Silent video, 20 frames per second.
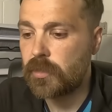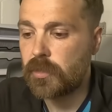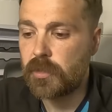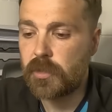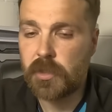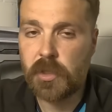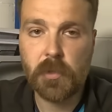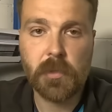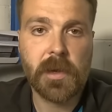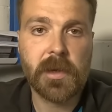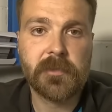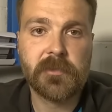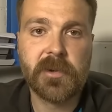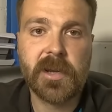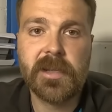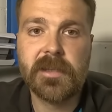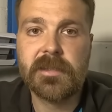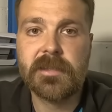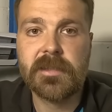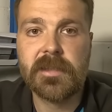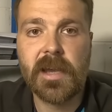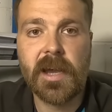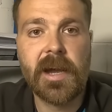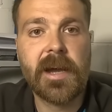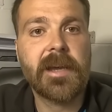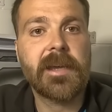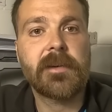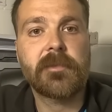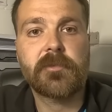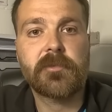You have rights,
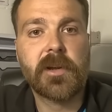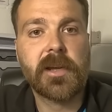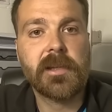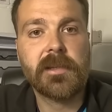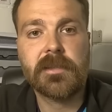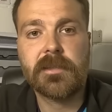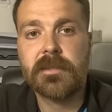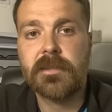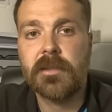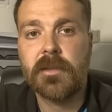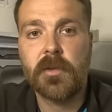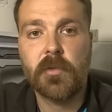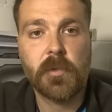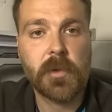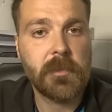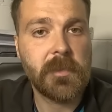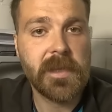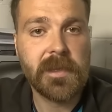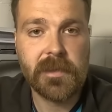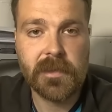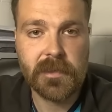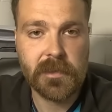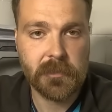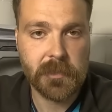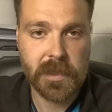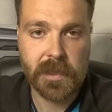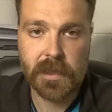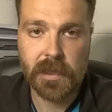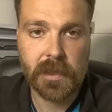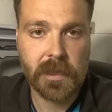I have rights. We meet in the
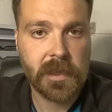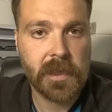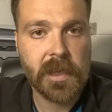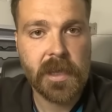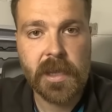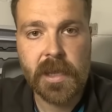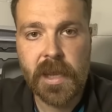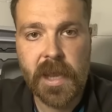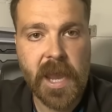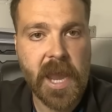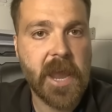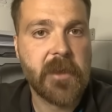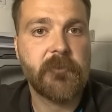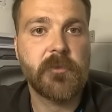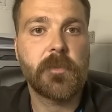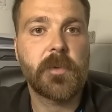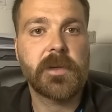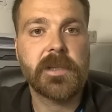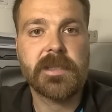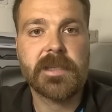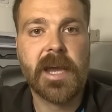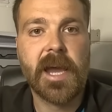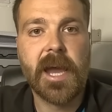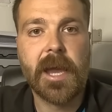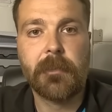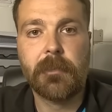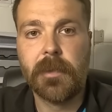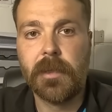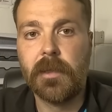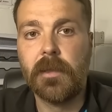middle, everybody's
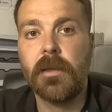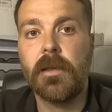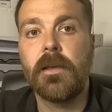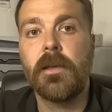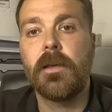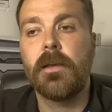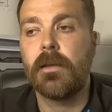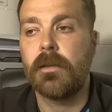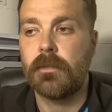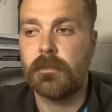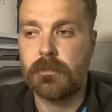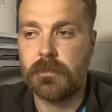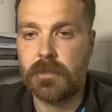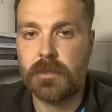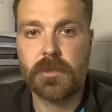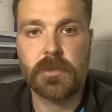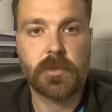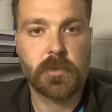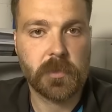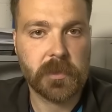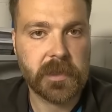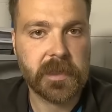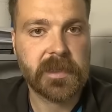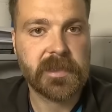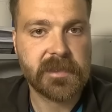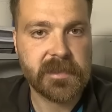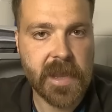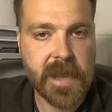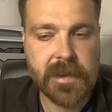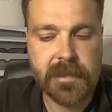happy to an
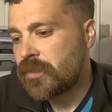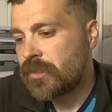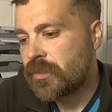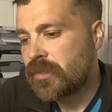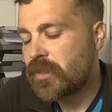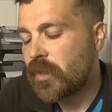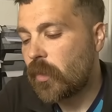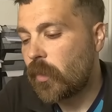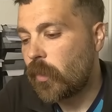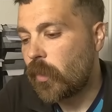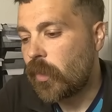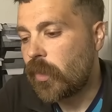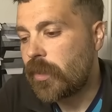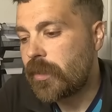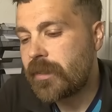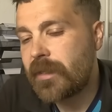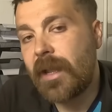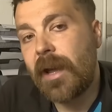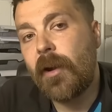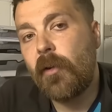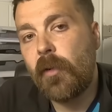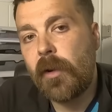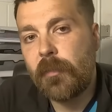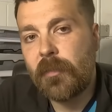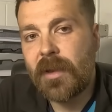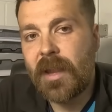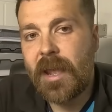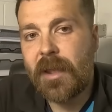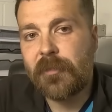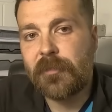extent. So now I'm
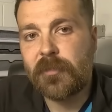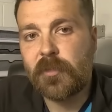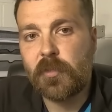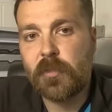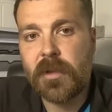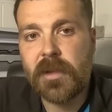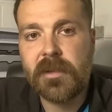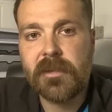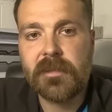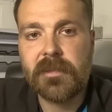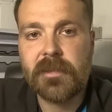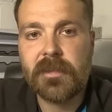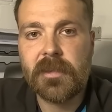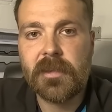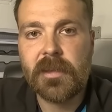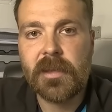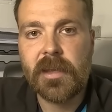left with